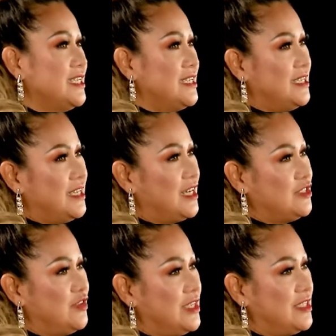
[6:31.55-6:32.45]
He
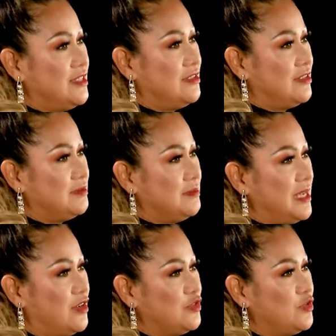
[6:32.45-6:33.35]
actually taught me
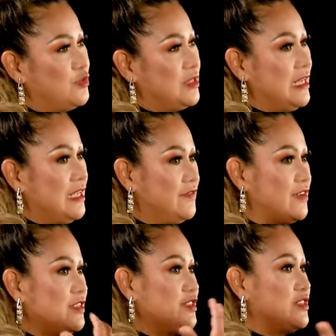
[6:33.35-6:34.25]
how to
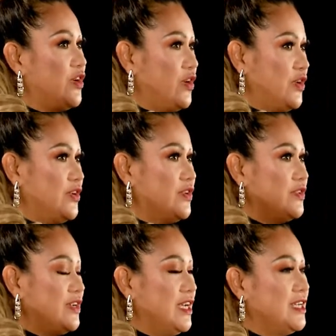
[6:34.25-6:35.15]
deliver the song